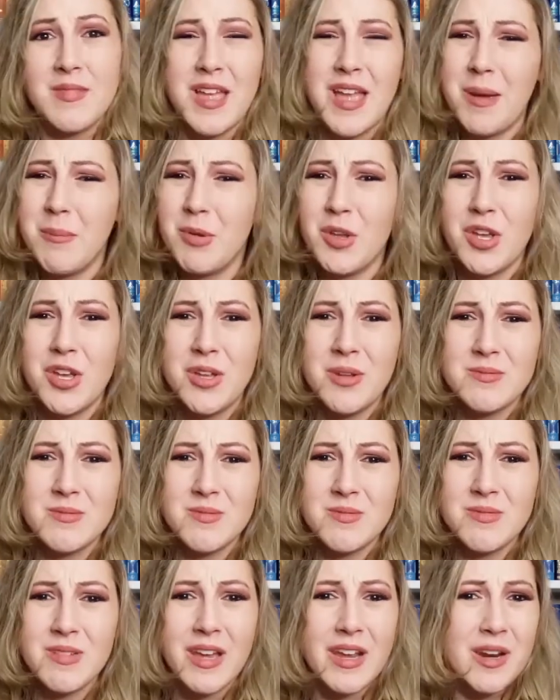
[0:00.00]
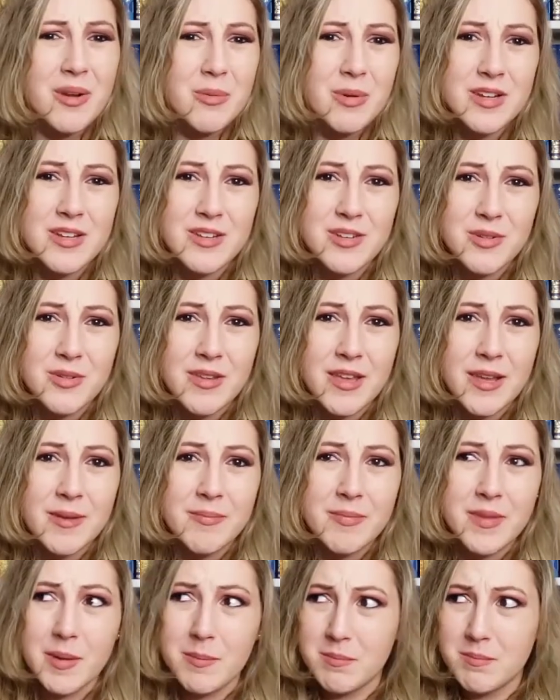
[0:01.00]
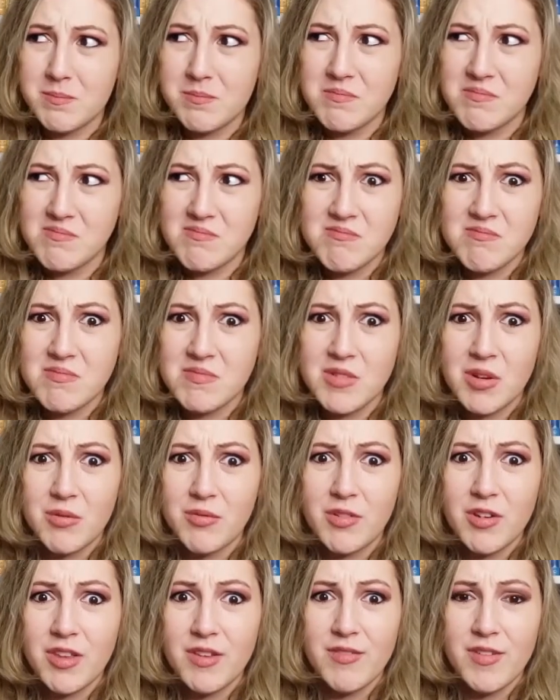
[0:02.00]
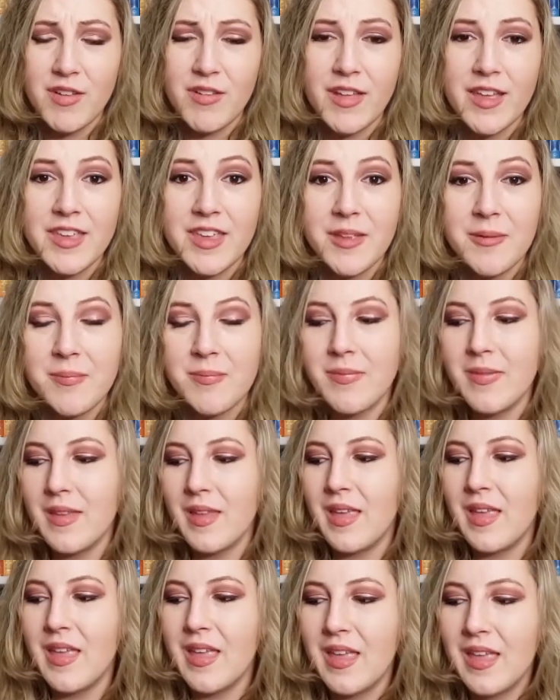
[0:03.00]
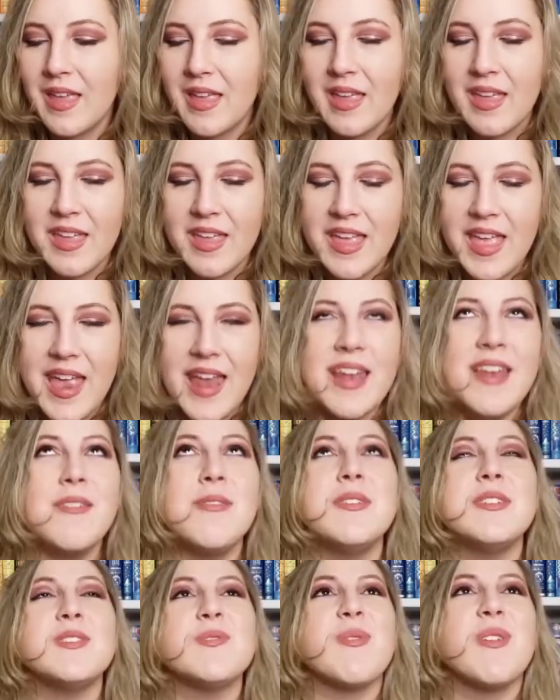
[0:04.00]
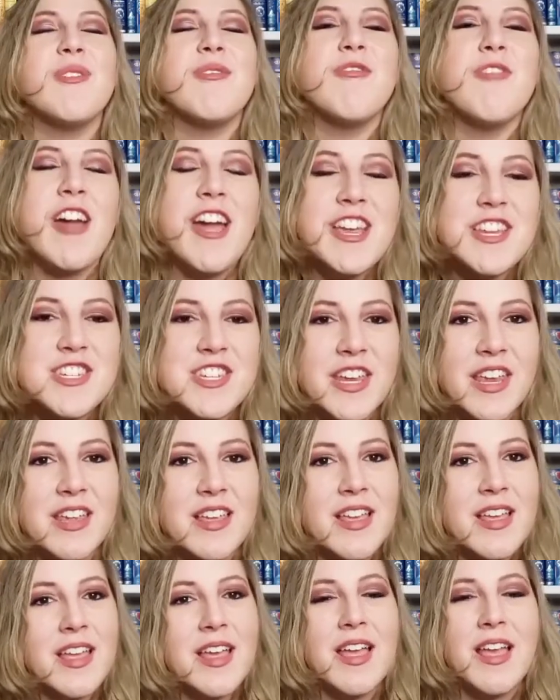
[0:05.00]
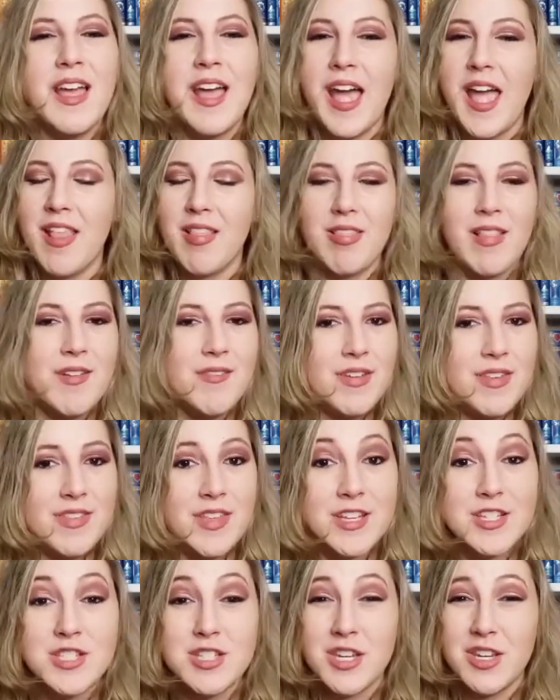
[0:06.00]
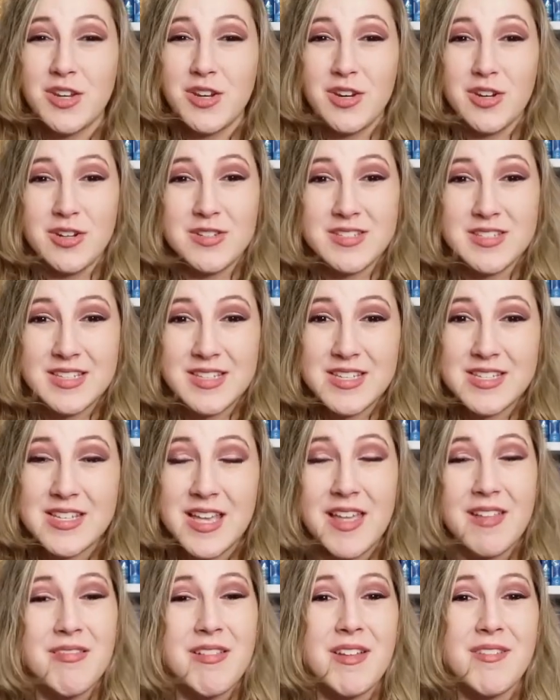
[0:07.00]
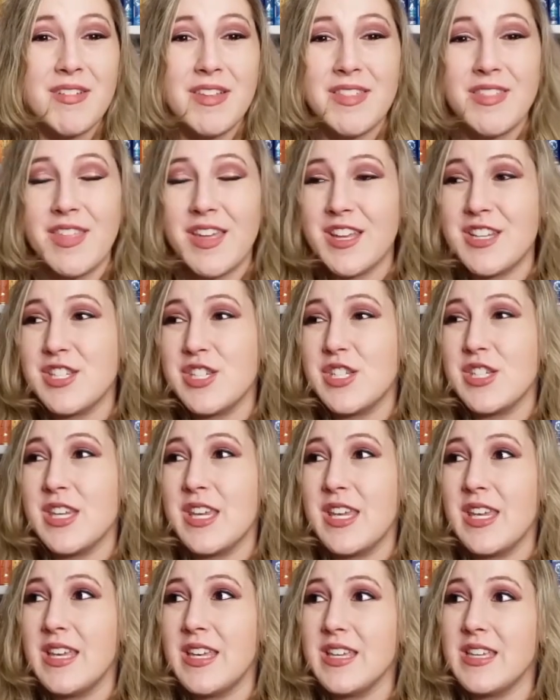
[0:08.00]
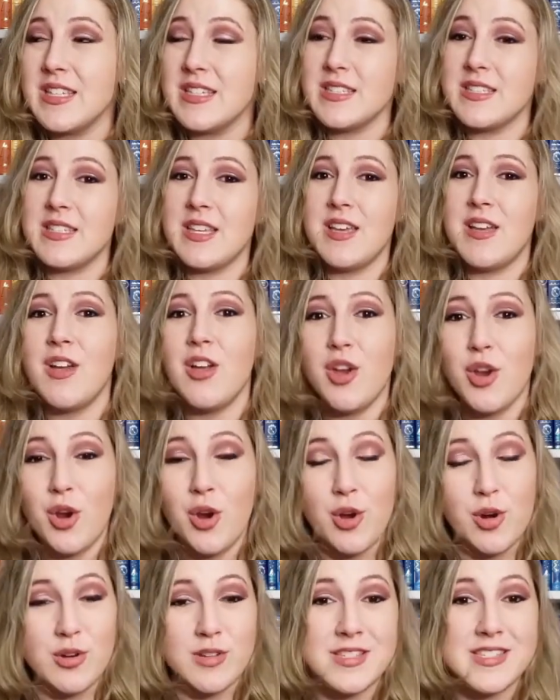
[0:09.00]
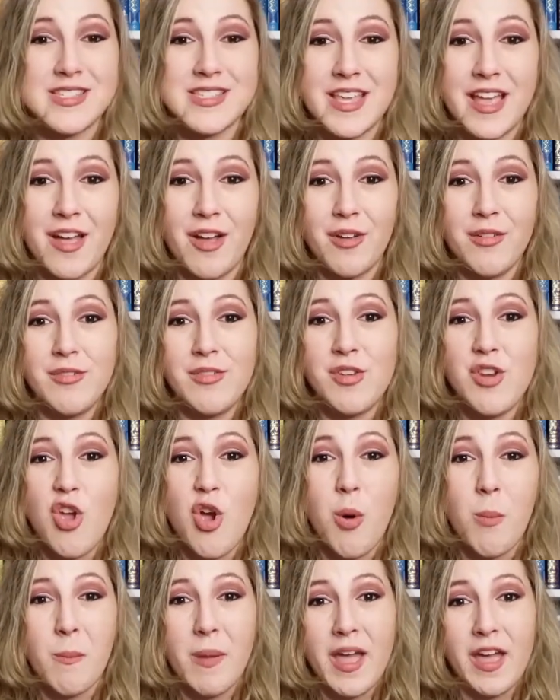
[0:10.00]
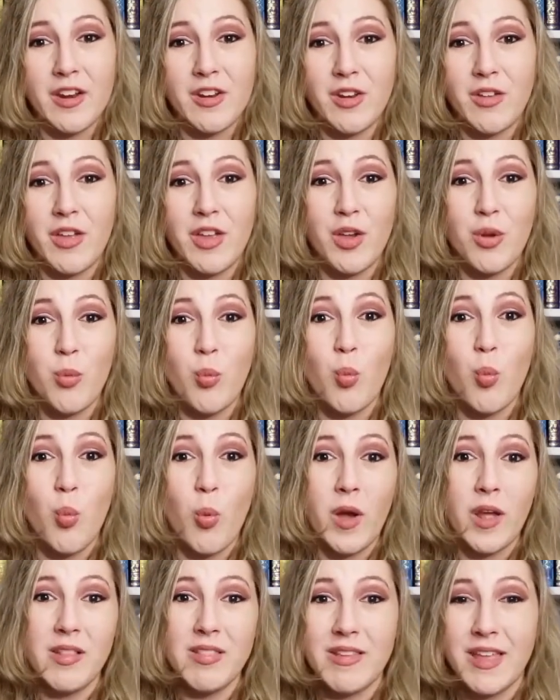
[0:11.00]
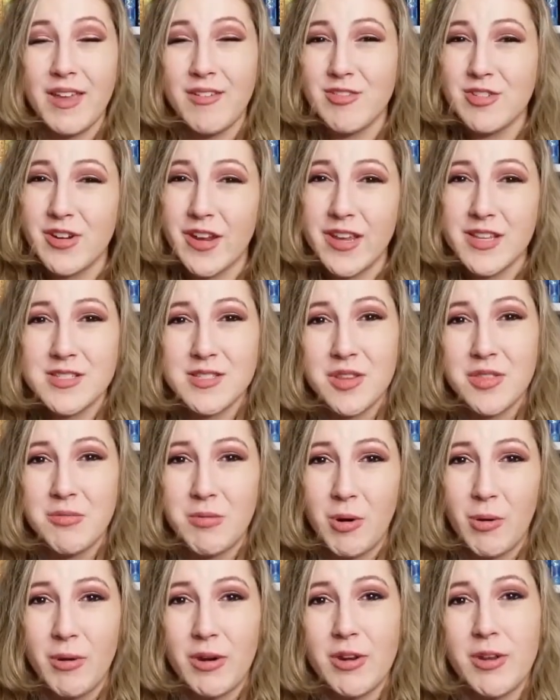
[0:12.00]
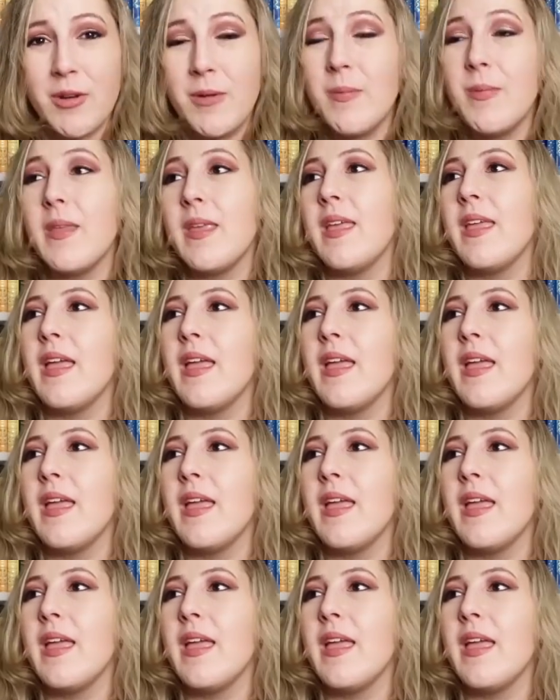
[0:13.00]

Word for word: I'm good. I don't wanna do that. I don't really feel like it. And it was refreshing. I love it that she curses. I love it that she is herself no matter like what life tries to throw at her.